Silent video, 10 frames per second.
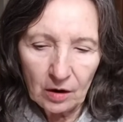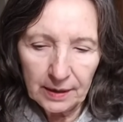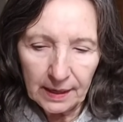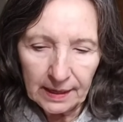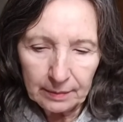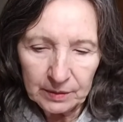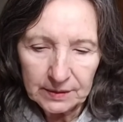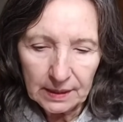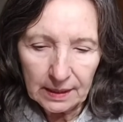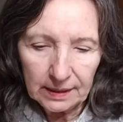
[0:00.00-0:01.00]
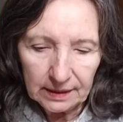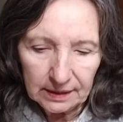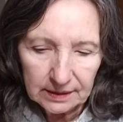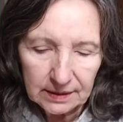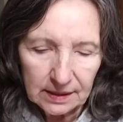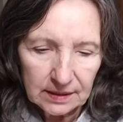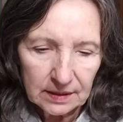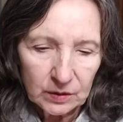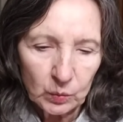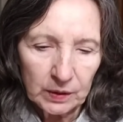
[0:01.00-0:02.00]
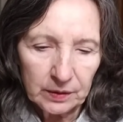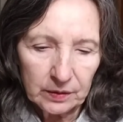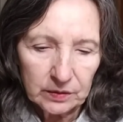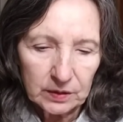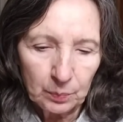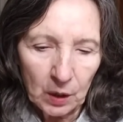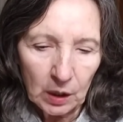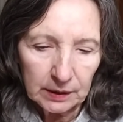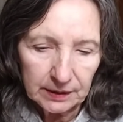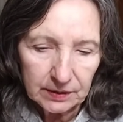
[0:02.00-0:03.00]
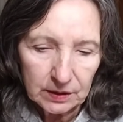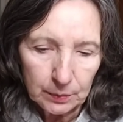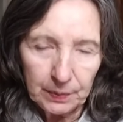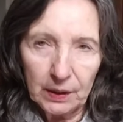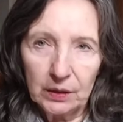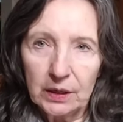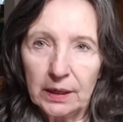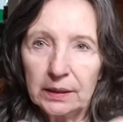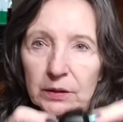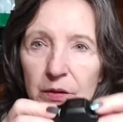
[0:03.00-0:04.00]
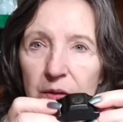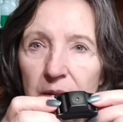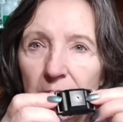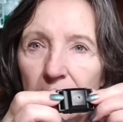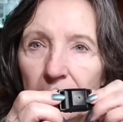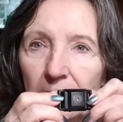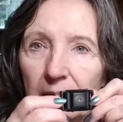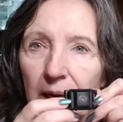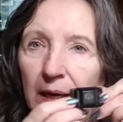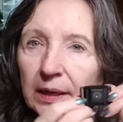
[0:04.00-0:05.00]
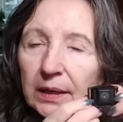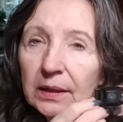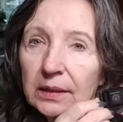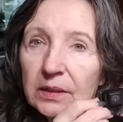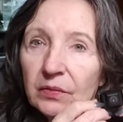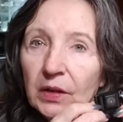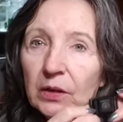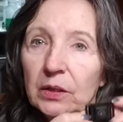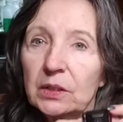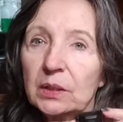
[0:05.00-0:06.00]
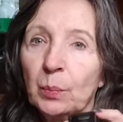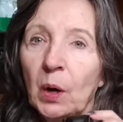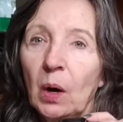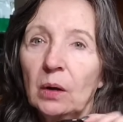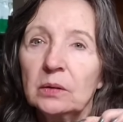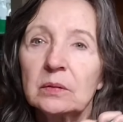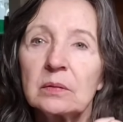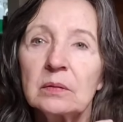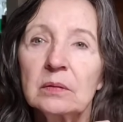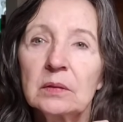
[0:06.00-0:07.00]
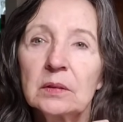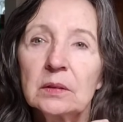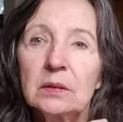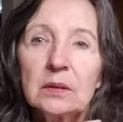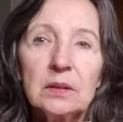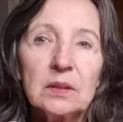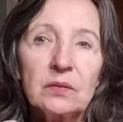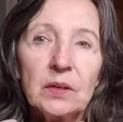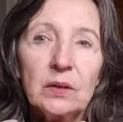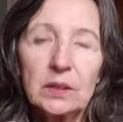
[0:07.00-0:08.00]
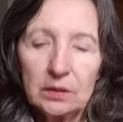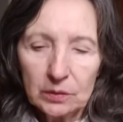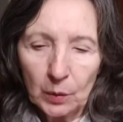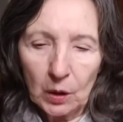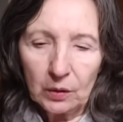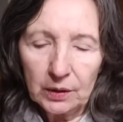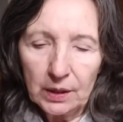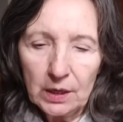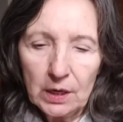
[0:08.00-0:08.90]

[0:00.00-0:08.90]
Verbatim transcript: on Amazon, and it says it's one of the smallest bark collars, and it is very small. It's very small,